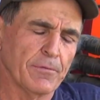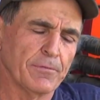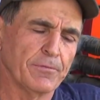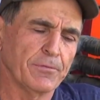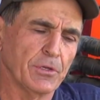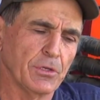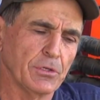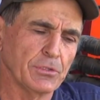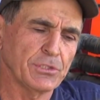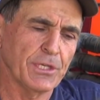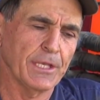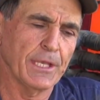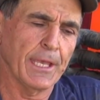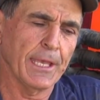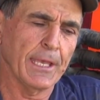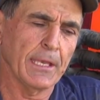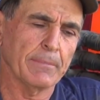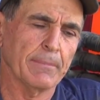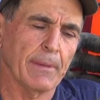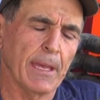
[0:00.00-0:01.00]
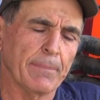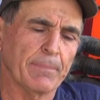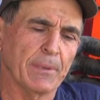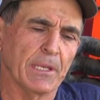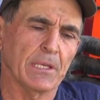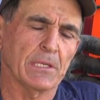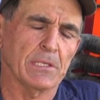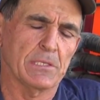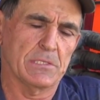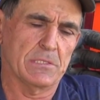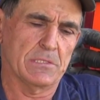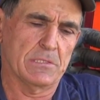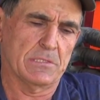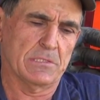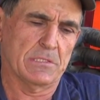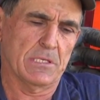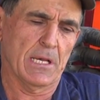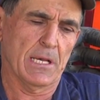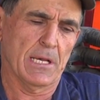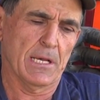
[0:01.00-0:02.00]
of using EM mapping
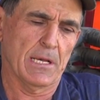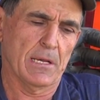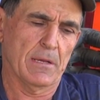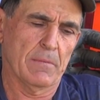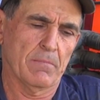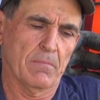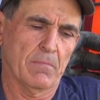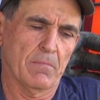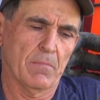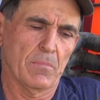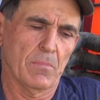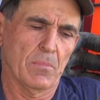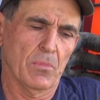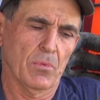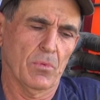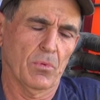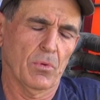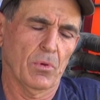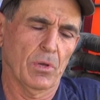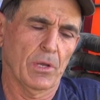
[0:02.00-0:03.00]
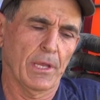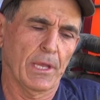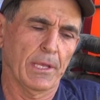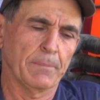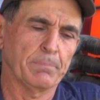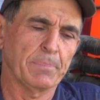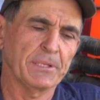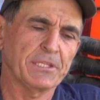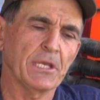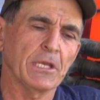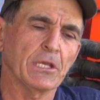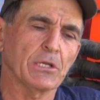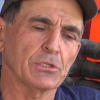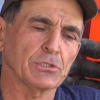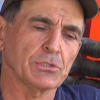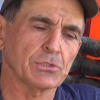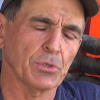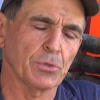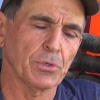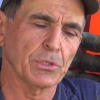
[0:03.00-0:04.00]
is, in
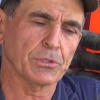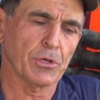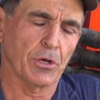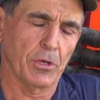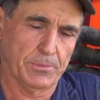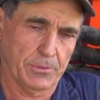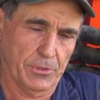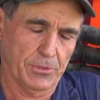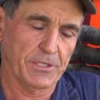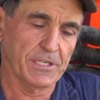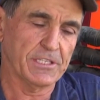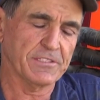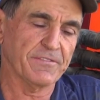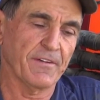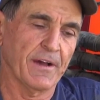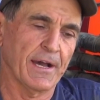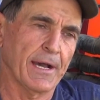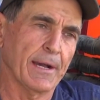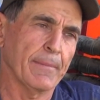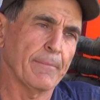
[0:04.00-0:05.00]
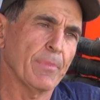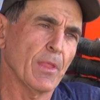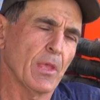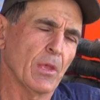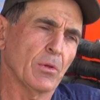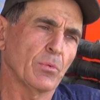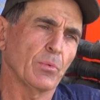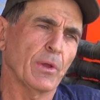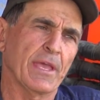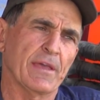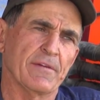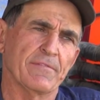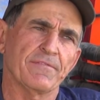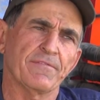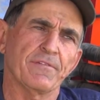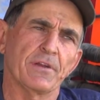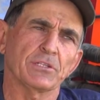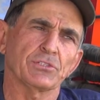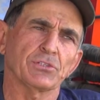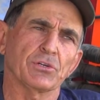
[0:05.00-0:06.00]
particular soil types on this farm, we
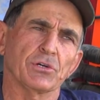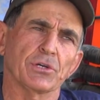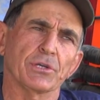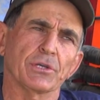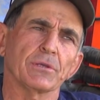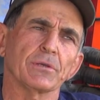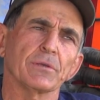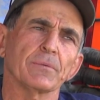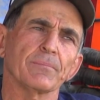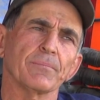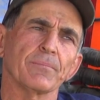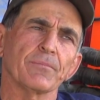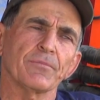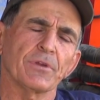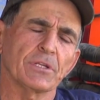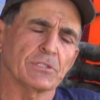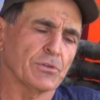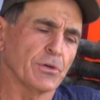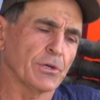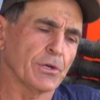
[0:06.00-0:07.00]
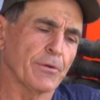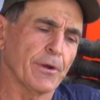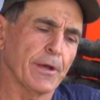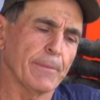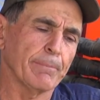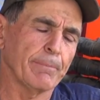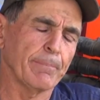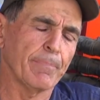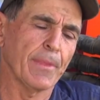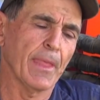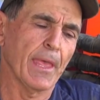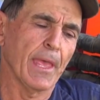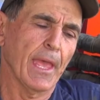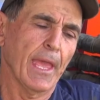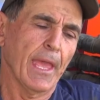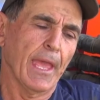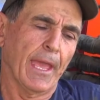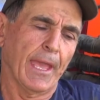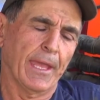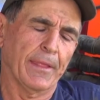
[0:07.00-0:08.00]
have French eye grub,
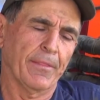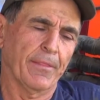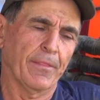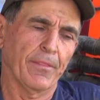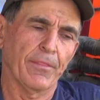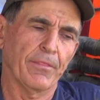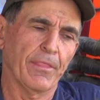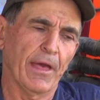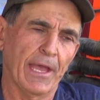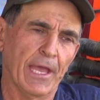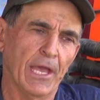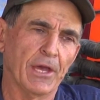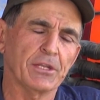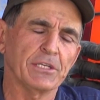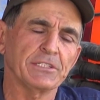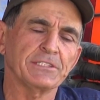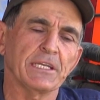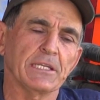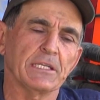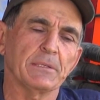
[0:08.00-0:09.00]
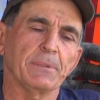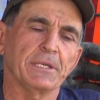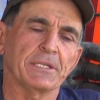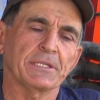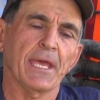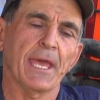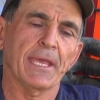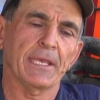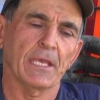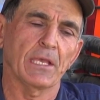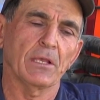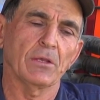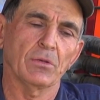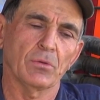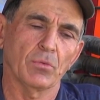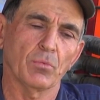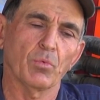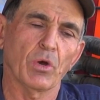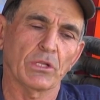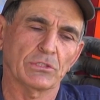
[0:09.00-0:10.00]
and they only seem to be
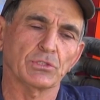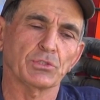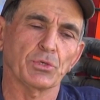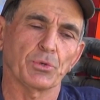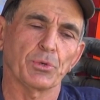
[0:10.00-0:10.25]
attacking one